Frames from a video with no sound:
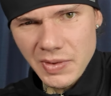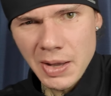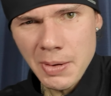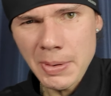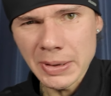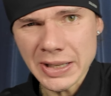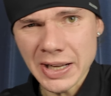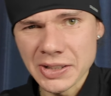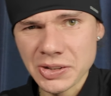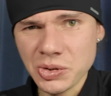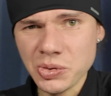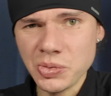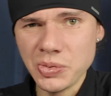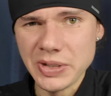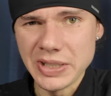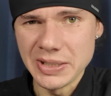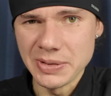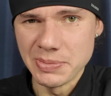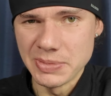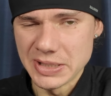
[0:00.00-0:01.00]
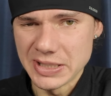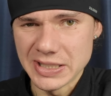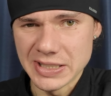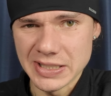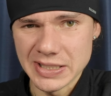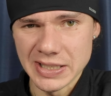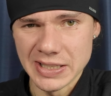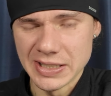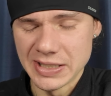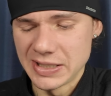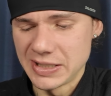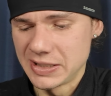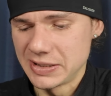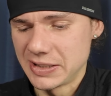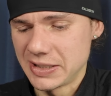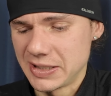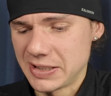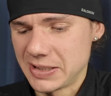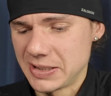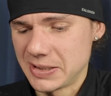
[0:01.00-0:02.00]
But I do really miss
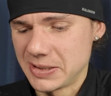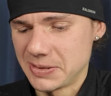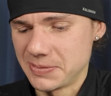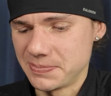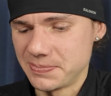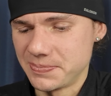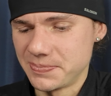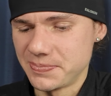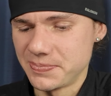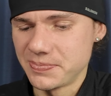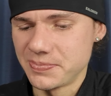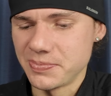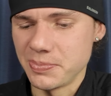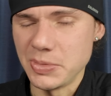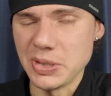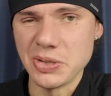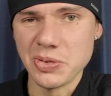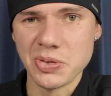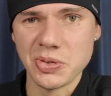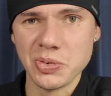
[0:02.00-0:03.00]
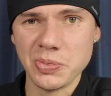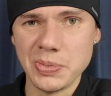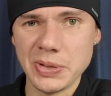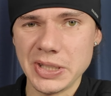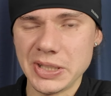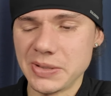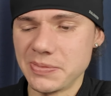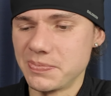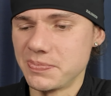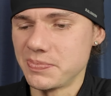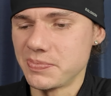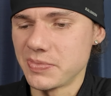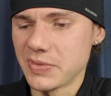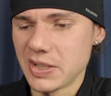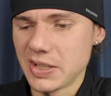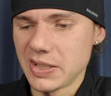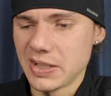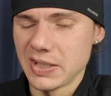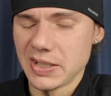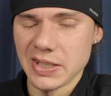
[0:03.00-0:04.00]
the miso soup here.
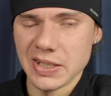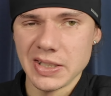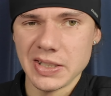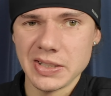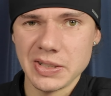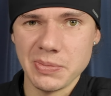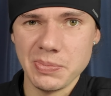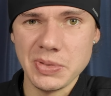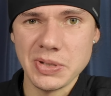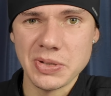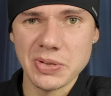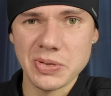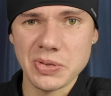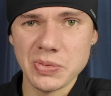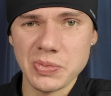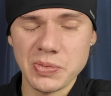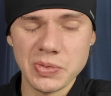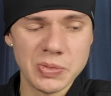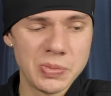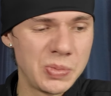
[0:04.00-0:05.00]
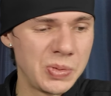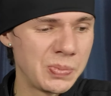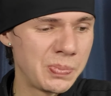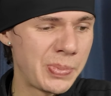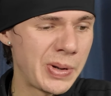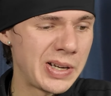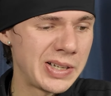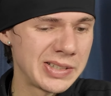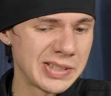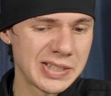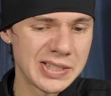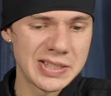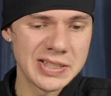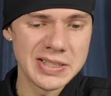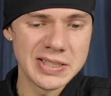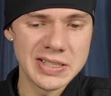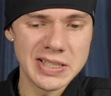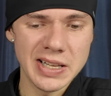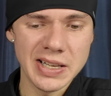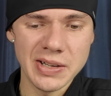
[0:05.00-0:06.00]
The miso soup would be balance
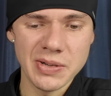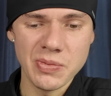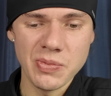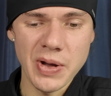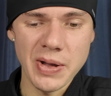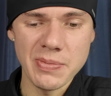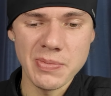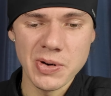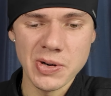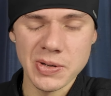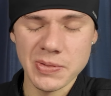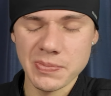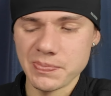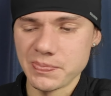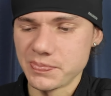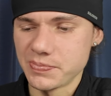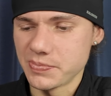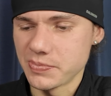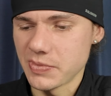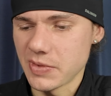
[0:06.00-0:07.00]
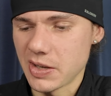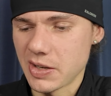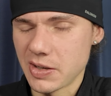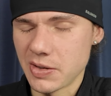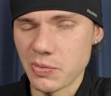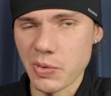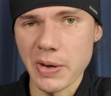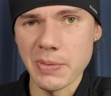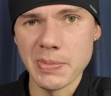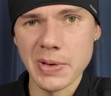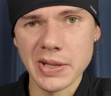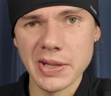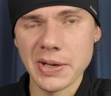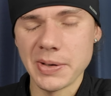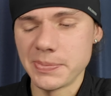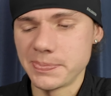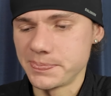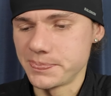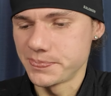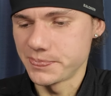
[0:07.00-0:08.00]
this like way more, way better.